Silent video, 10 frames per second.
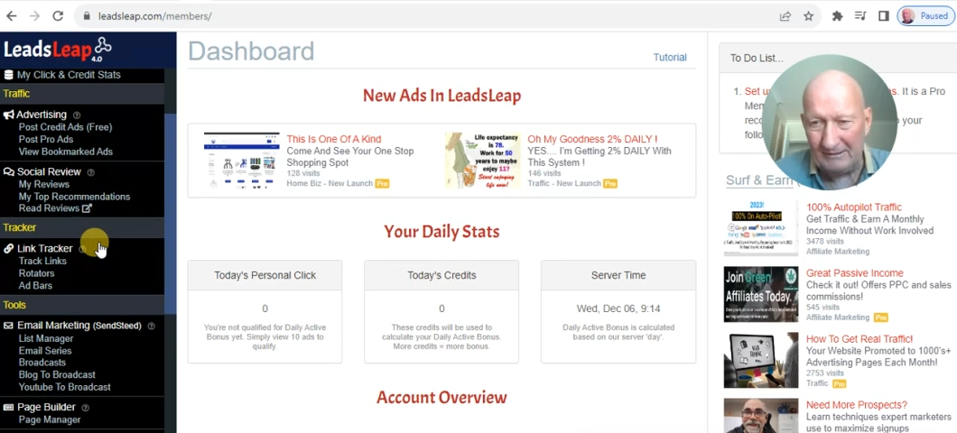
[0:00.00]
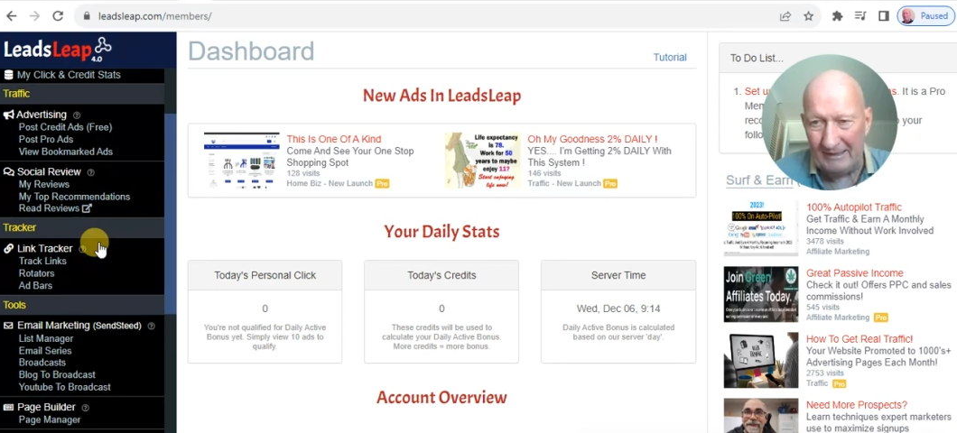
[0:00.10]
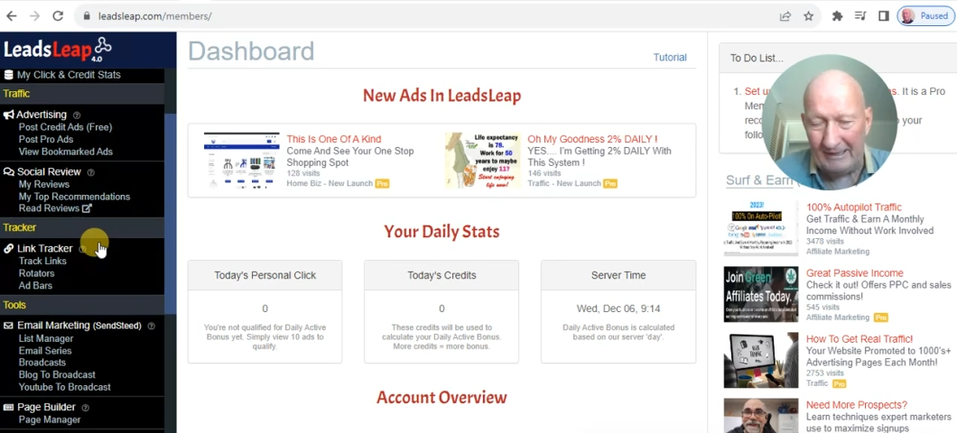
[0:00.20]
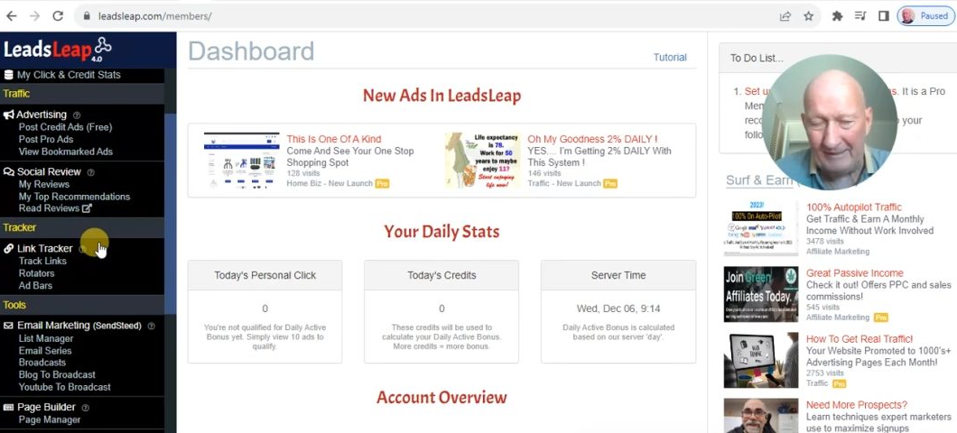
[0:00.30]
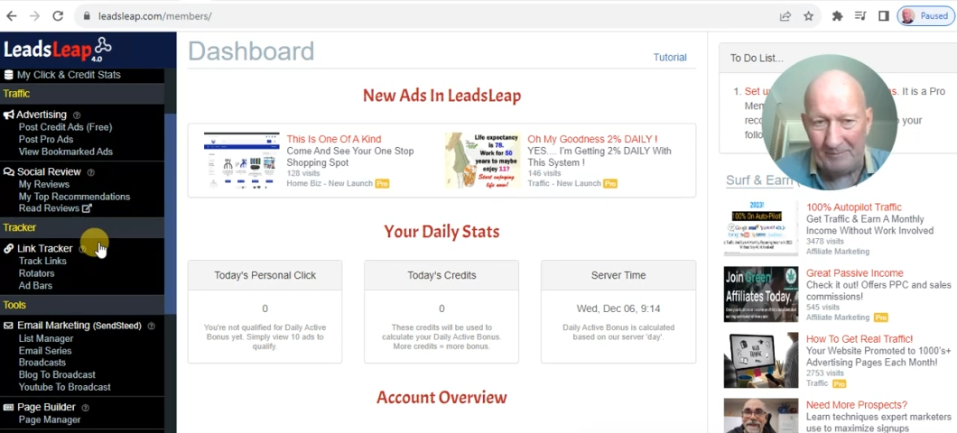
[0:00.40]

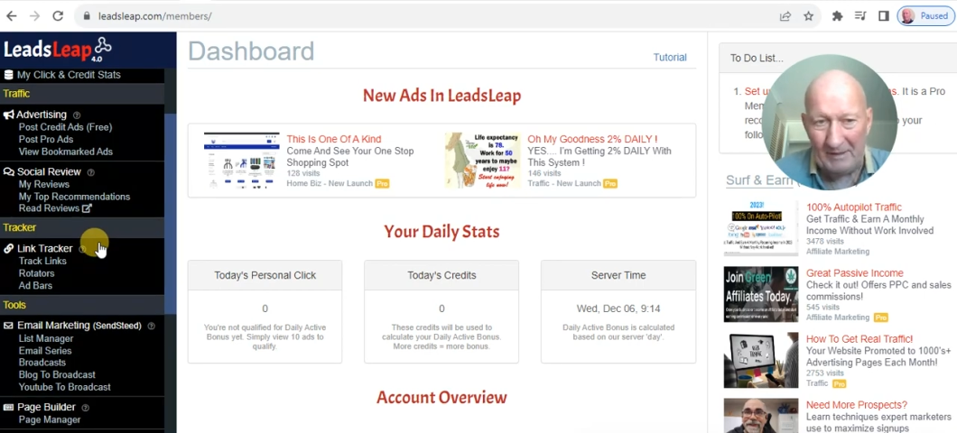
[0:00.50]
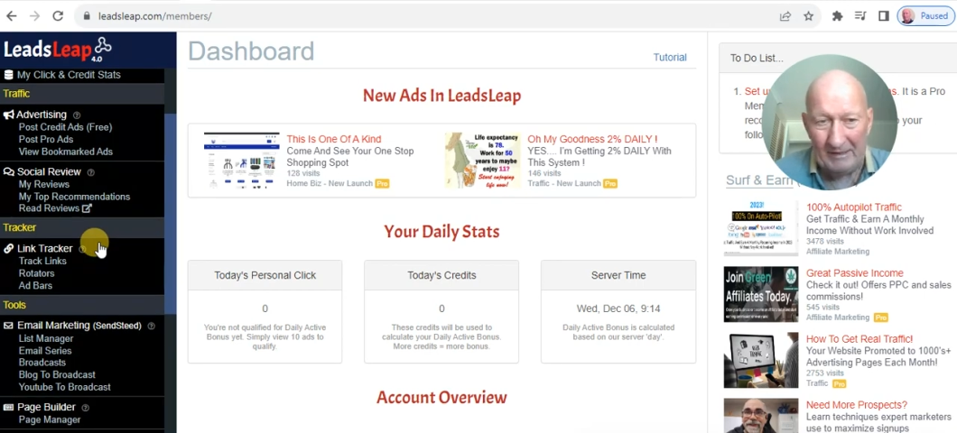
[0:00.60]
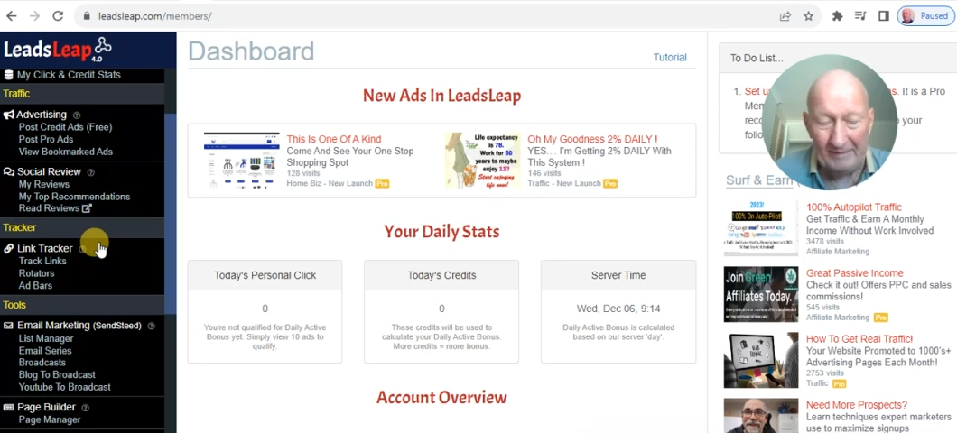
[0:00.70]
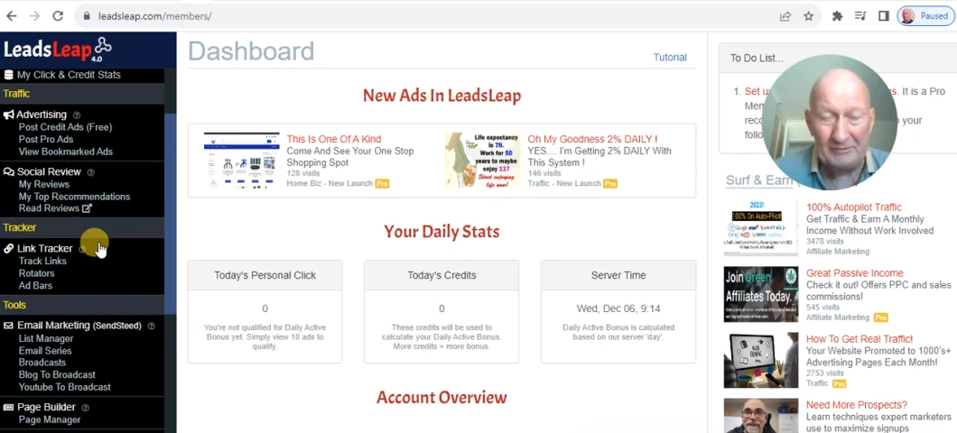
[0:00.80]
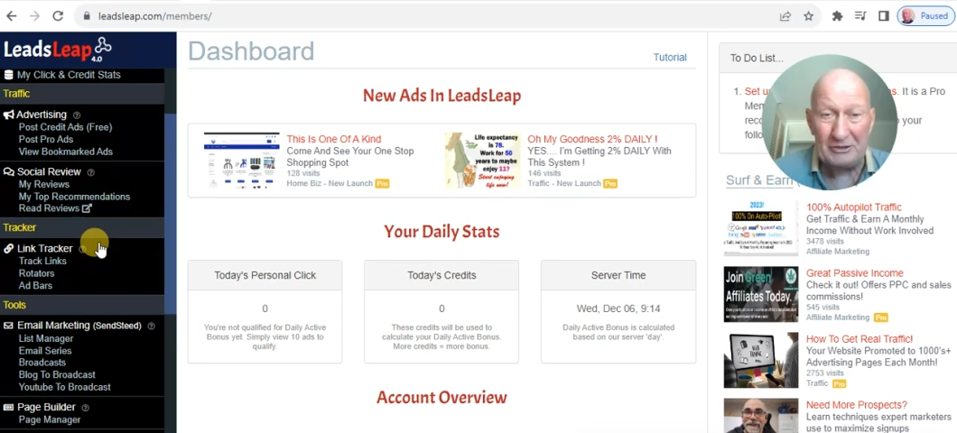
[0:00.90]
If
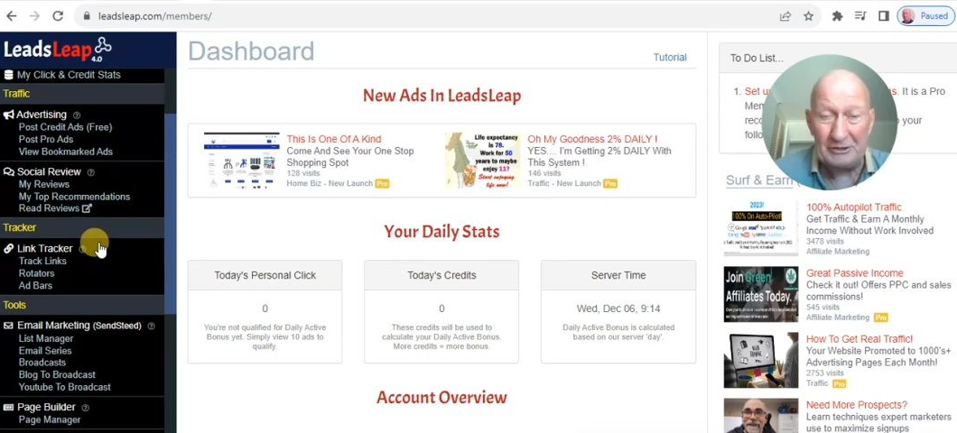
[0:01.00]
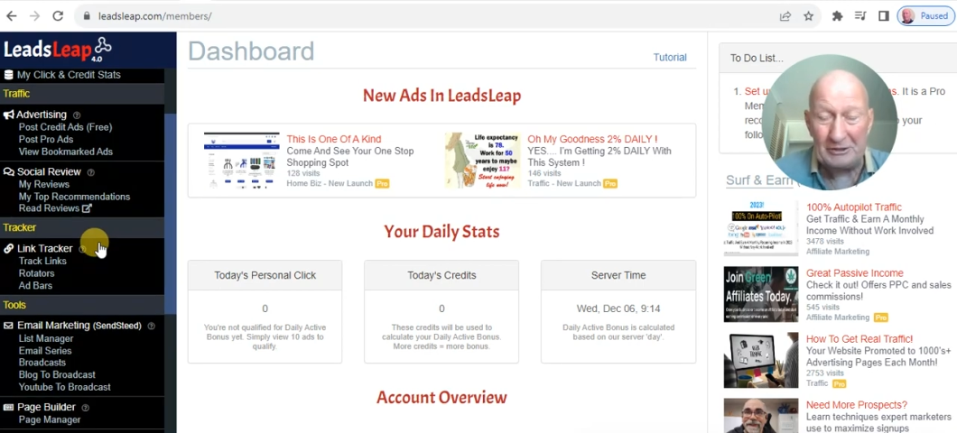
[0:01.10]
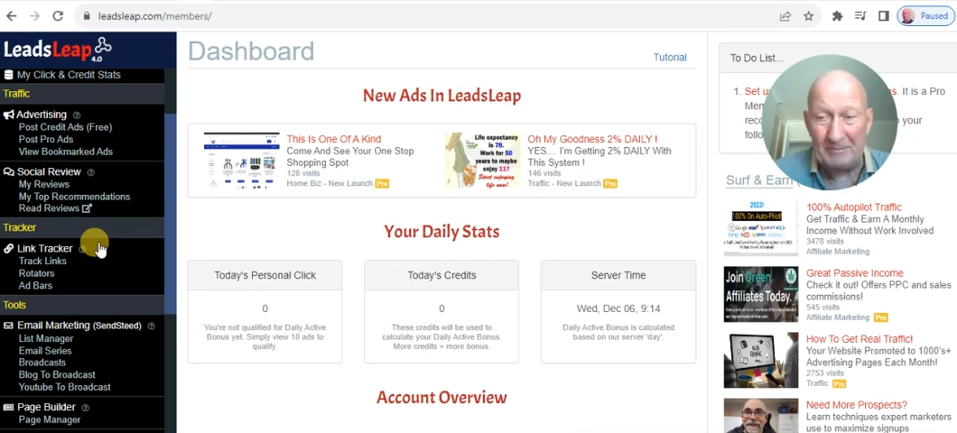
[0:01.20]
it's just a